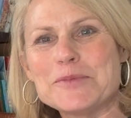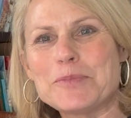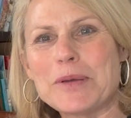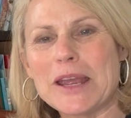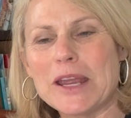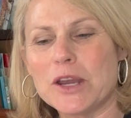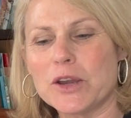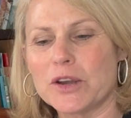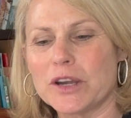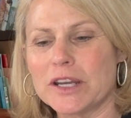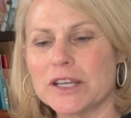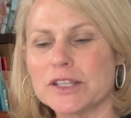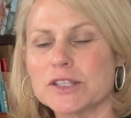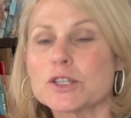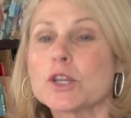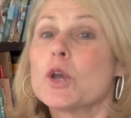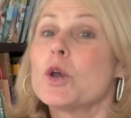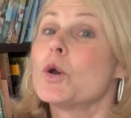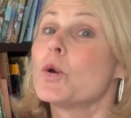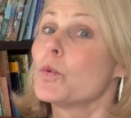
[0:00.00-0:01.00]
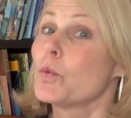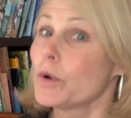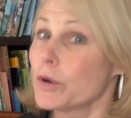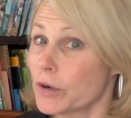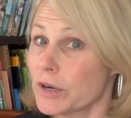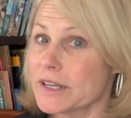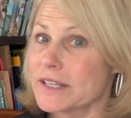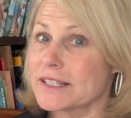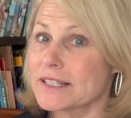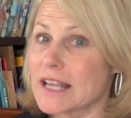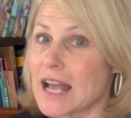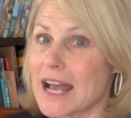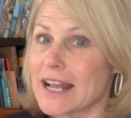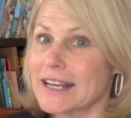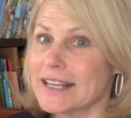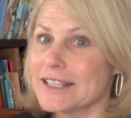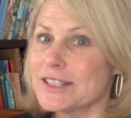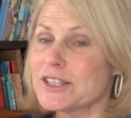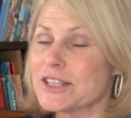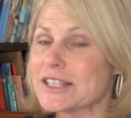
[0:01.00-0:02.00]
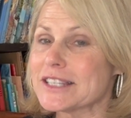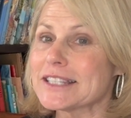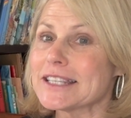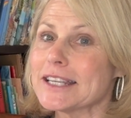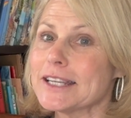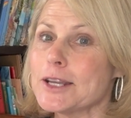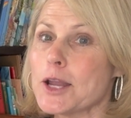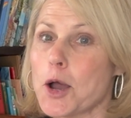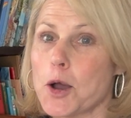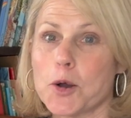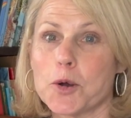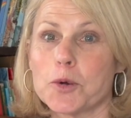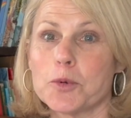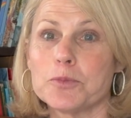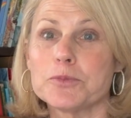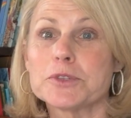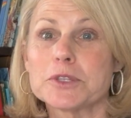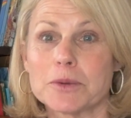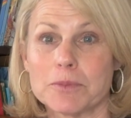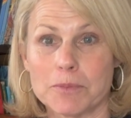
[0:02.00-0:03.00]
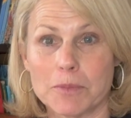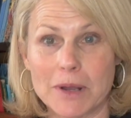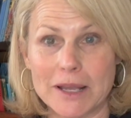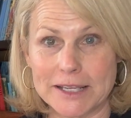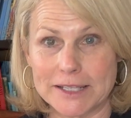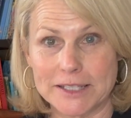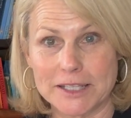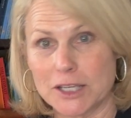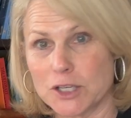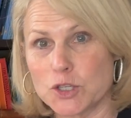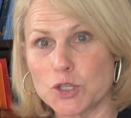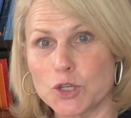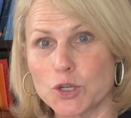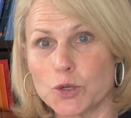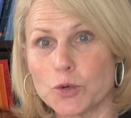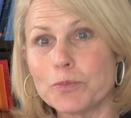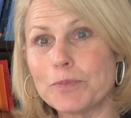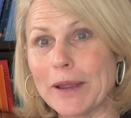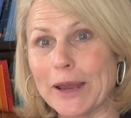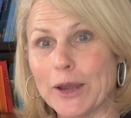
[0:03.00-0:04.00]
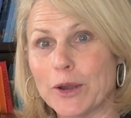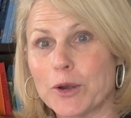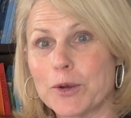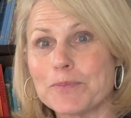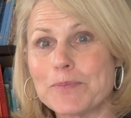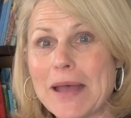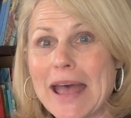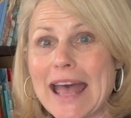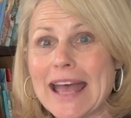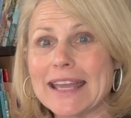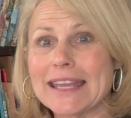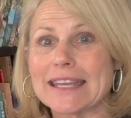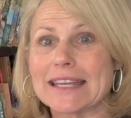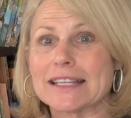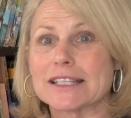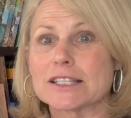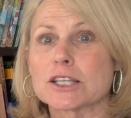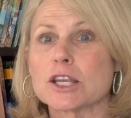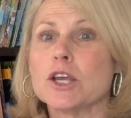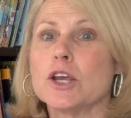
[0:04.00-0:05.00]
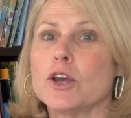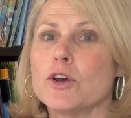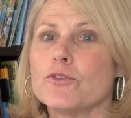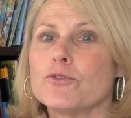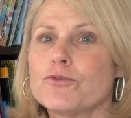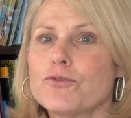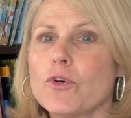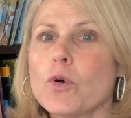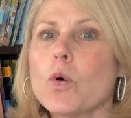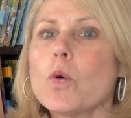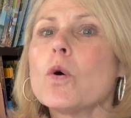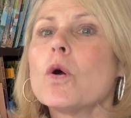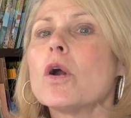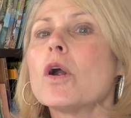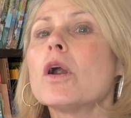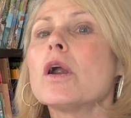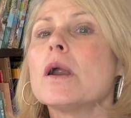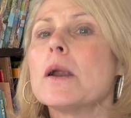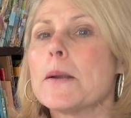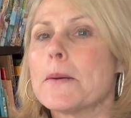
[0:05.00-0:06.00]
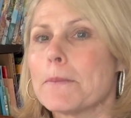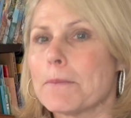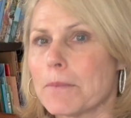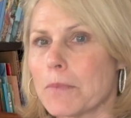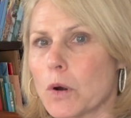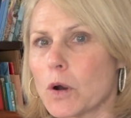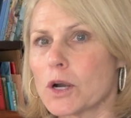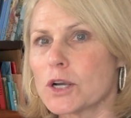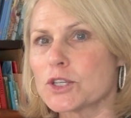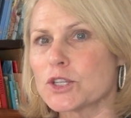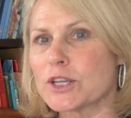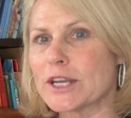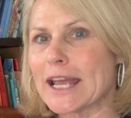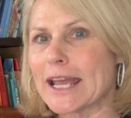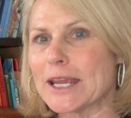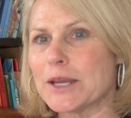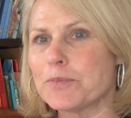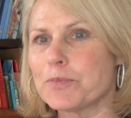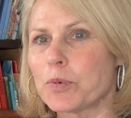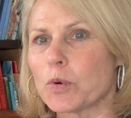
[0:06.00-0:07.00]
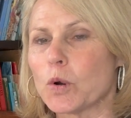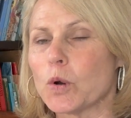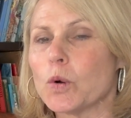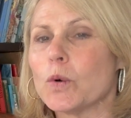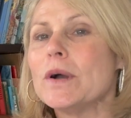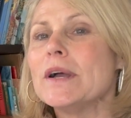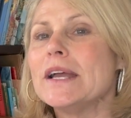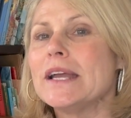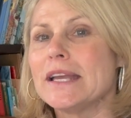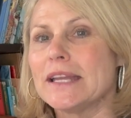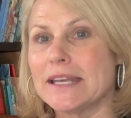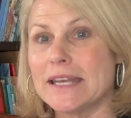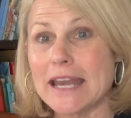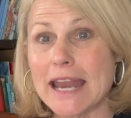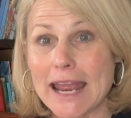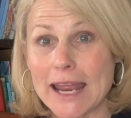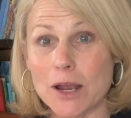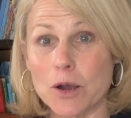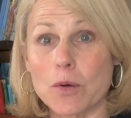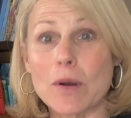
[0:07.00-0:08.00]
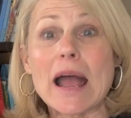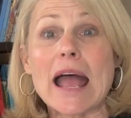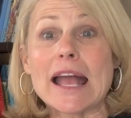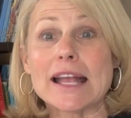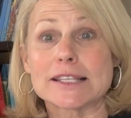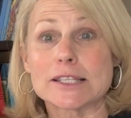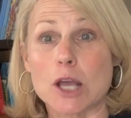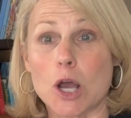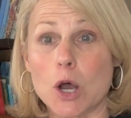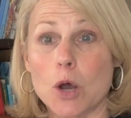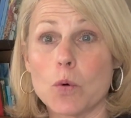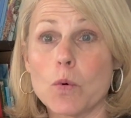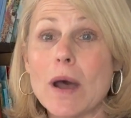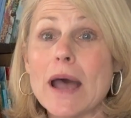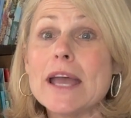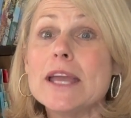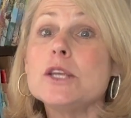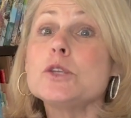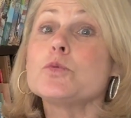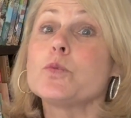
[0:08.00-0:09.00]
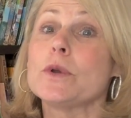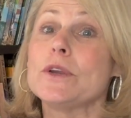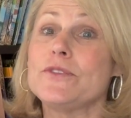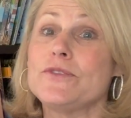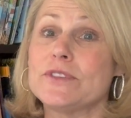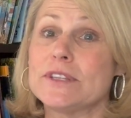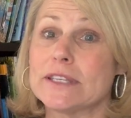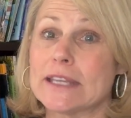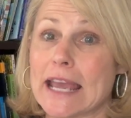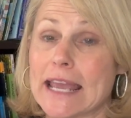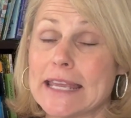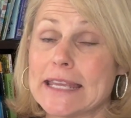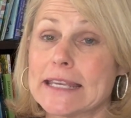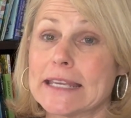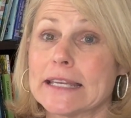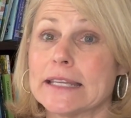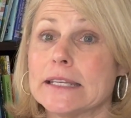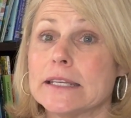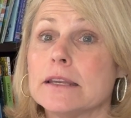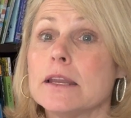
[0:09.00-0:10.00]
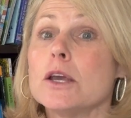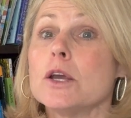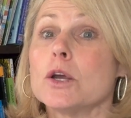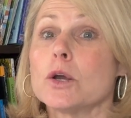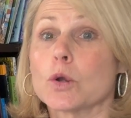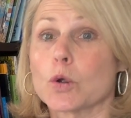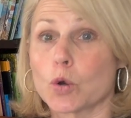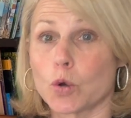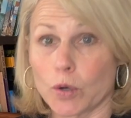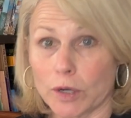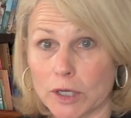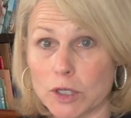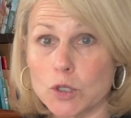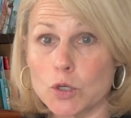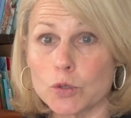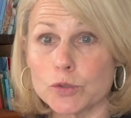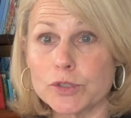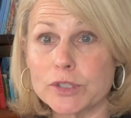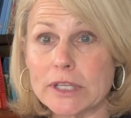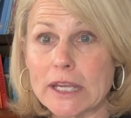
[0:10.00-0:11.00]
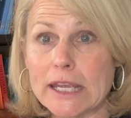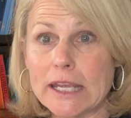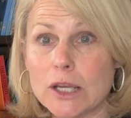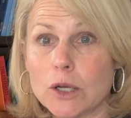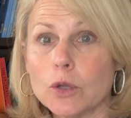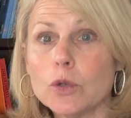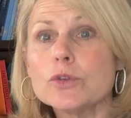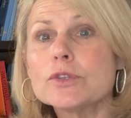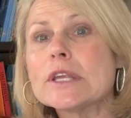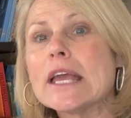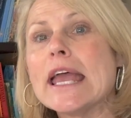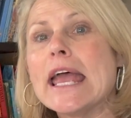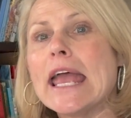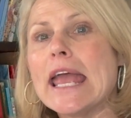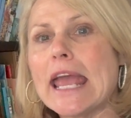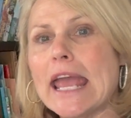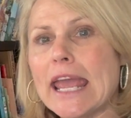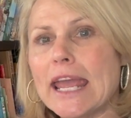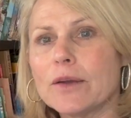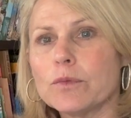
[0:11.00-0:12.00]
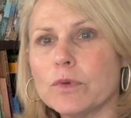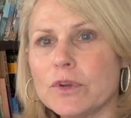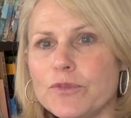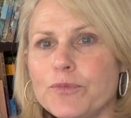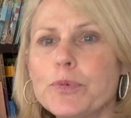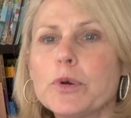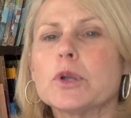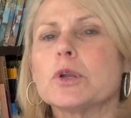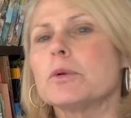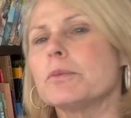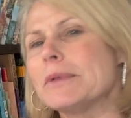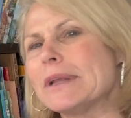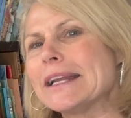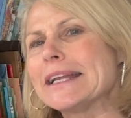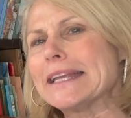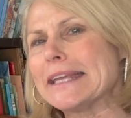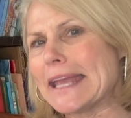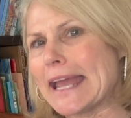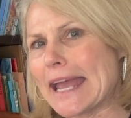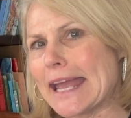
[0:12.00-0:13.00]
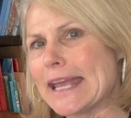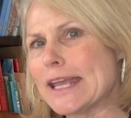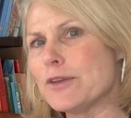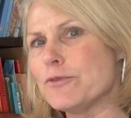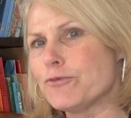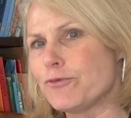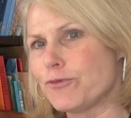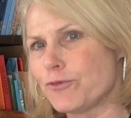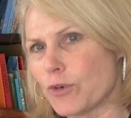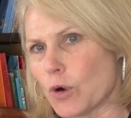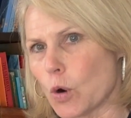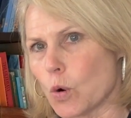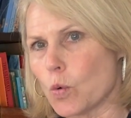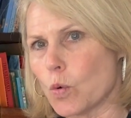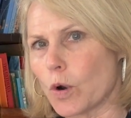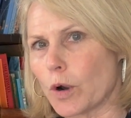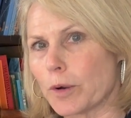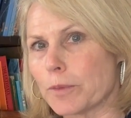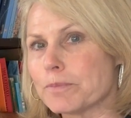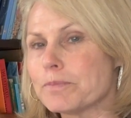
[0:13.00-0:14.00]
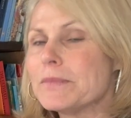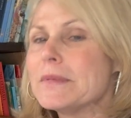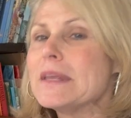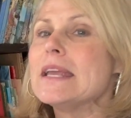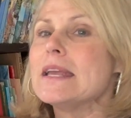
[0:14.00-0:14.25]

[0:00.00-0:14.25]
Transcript: parents, we're excited to send home some additional parent packets for March and April. Now, as always, we've taken critical skills and we've put them in a game form.